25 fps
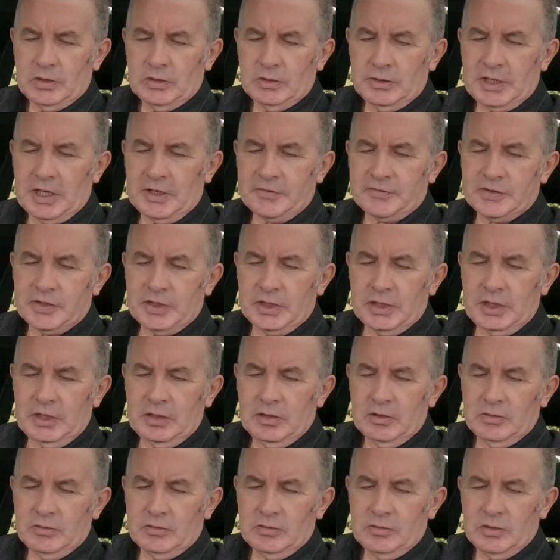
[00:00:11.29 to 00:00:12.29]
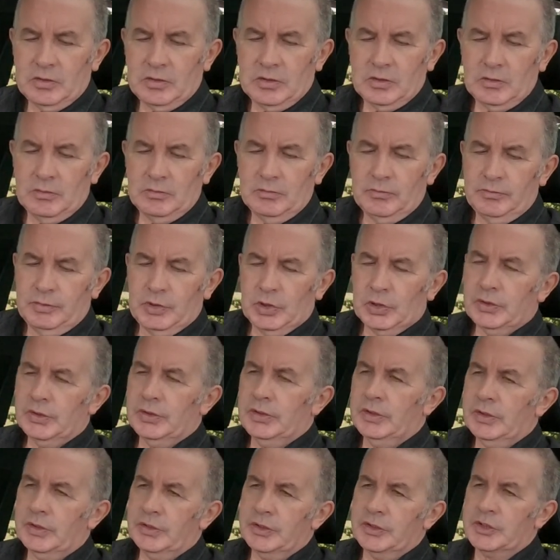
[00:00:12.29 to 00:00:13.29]
nav's the
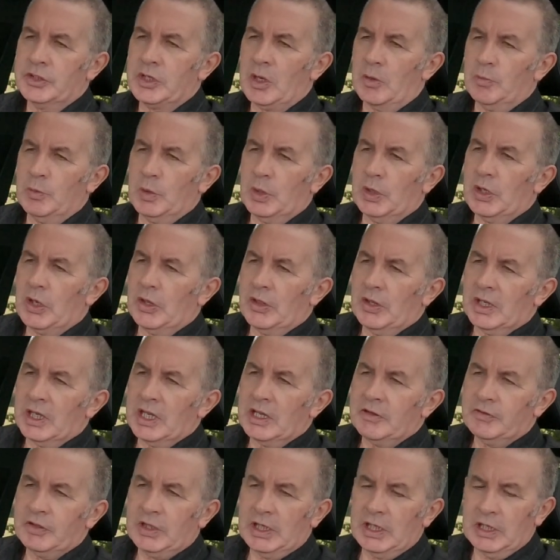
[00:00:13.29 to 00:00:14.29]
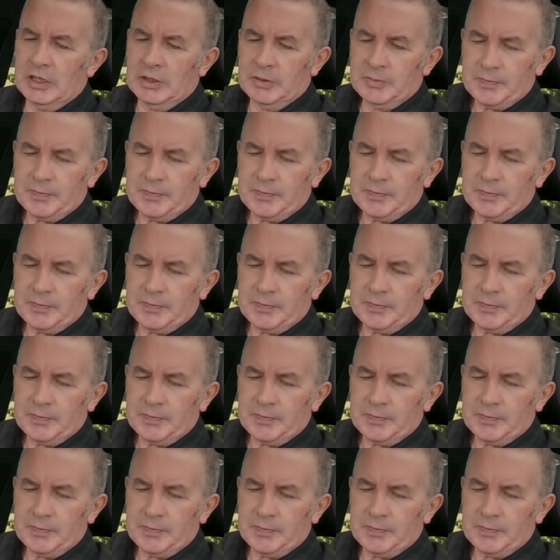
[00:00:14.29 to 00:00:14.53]
button, the top button on the left here,